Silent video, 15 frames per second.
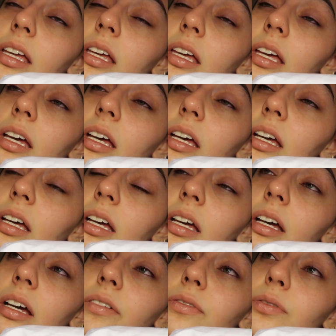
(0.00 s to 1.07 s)
yeah,
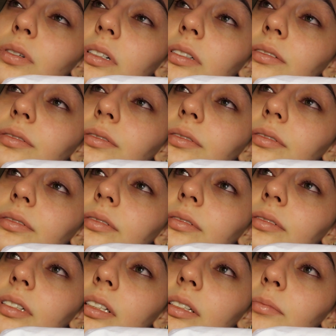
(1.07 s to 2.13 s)
half 12
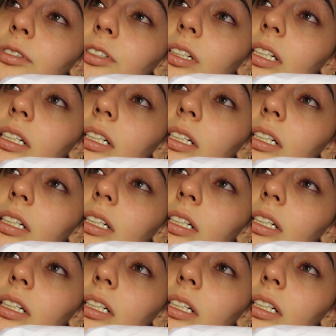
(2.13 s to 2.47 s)
in the morning.